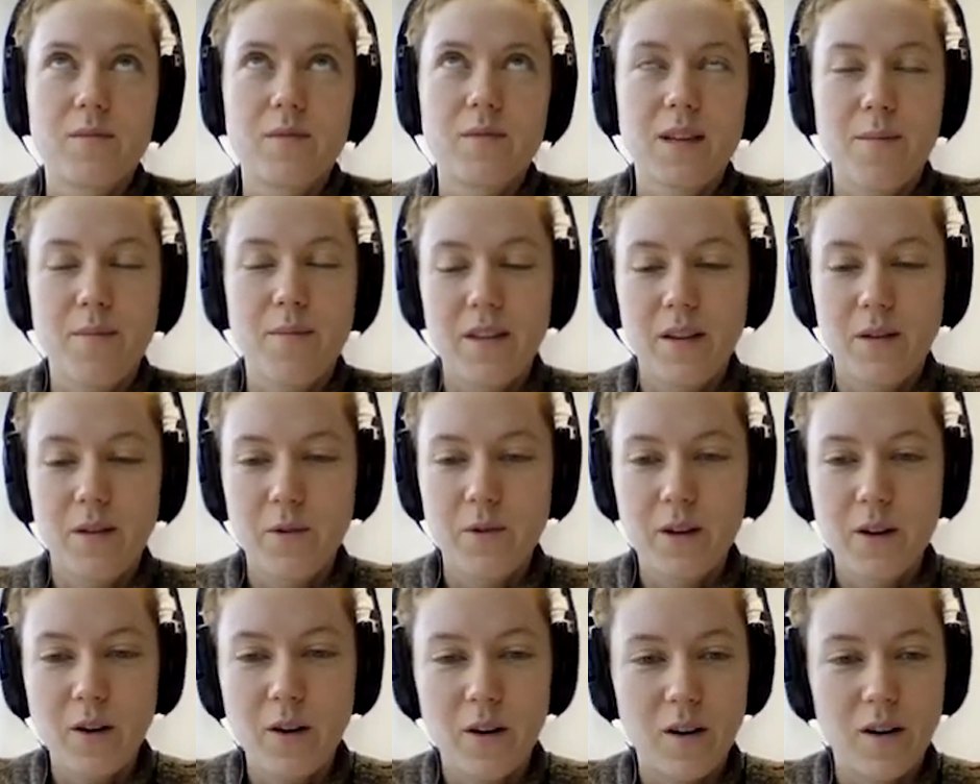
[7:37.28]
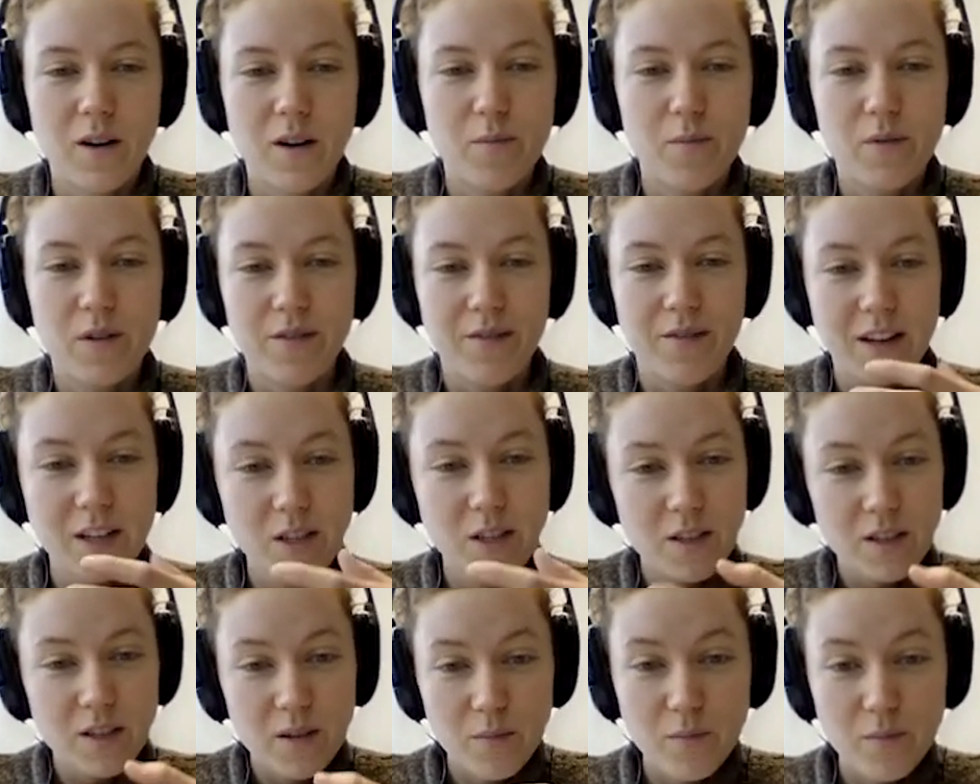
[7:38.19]
something we call a
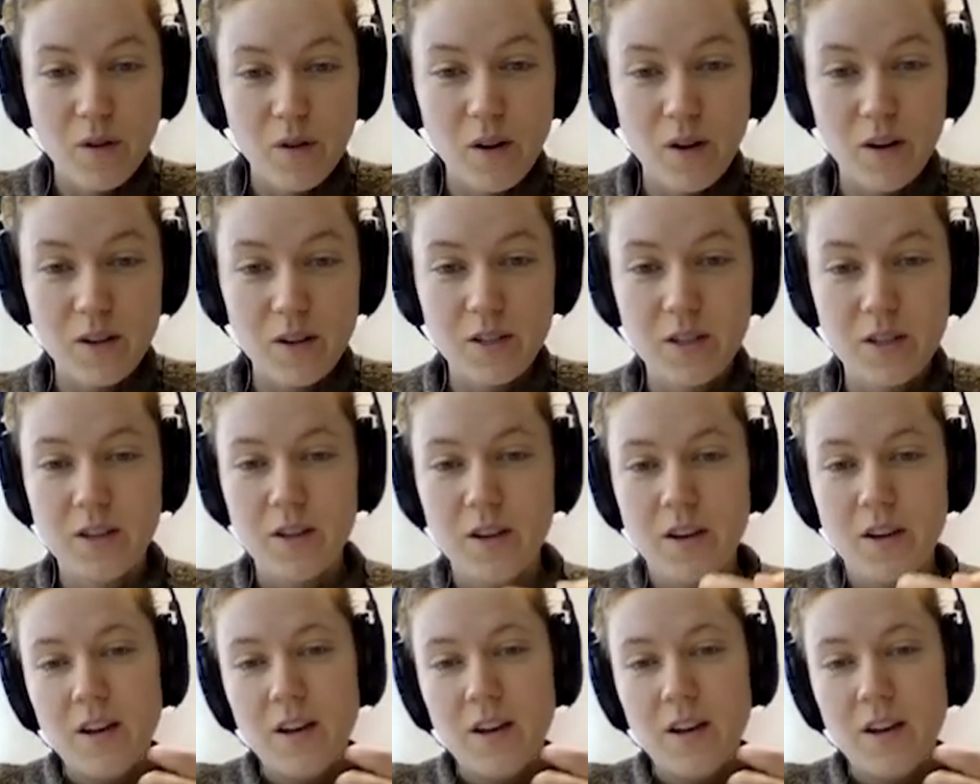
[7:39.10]
prevention approach.